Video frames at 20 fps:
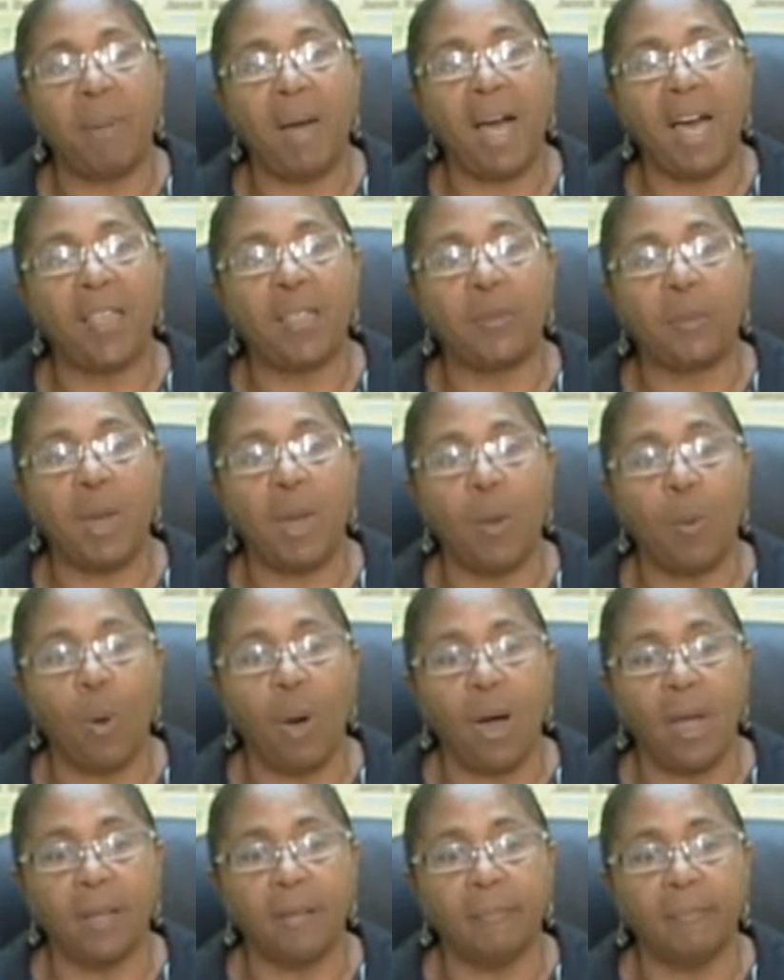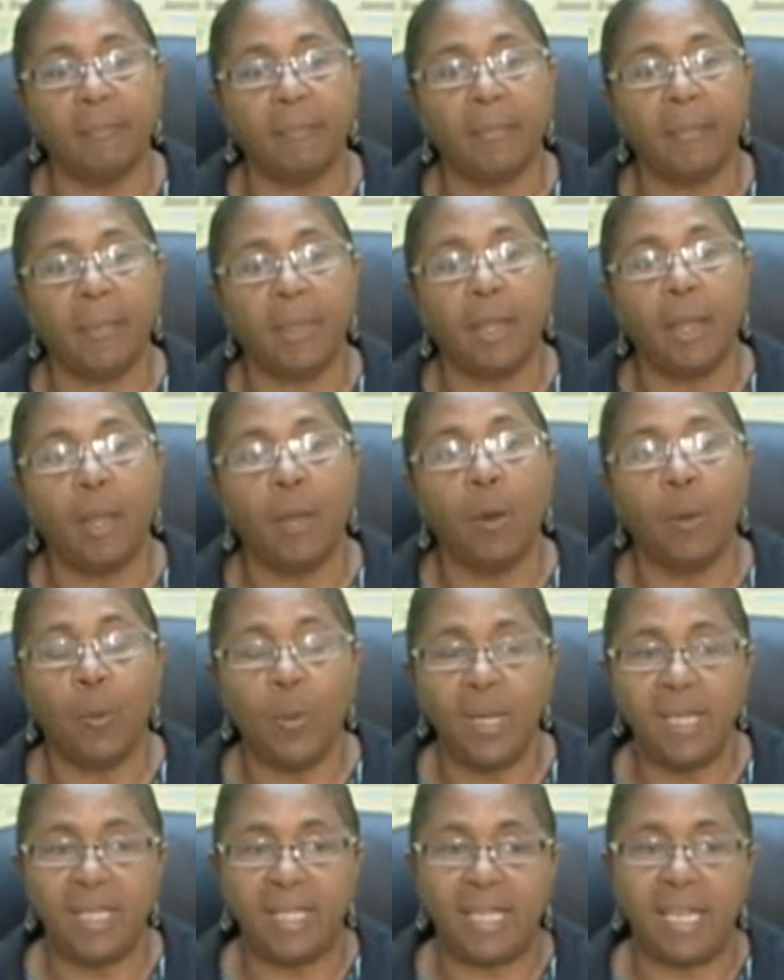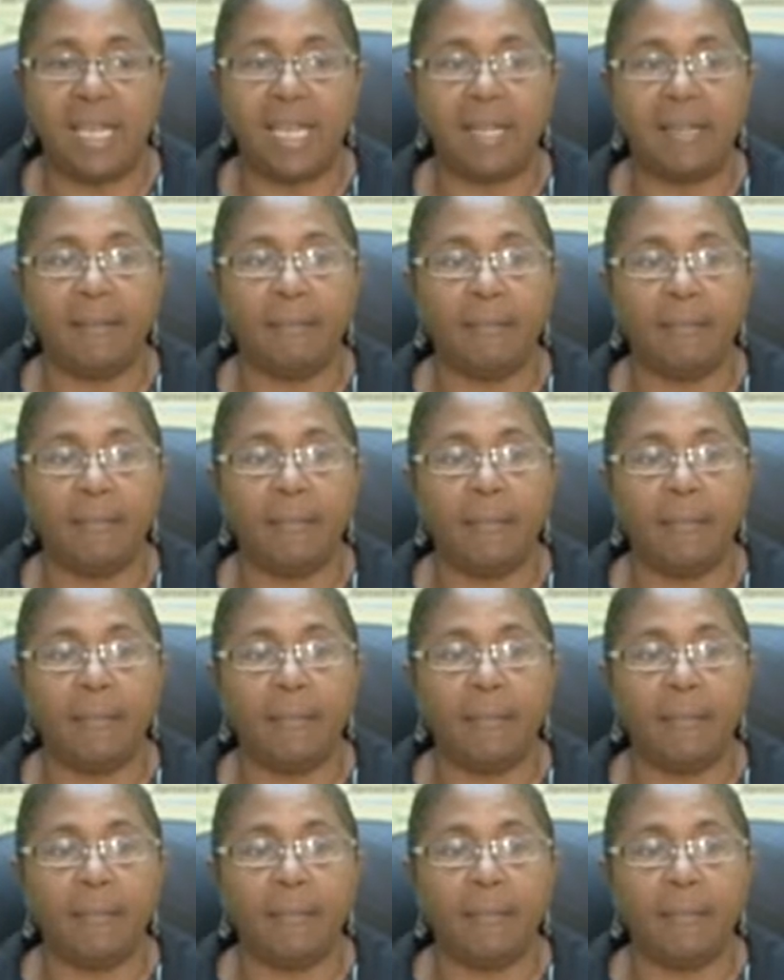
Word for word: Pathway 1, we say,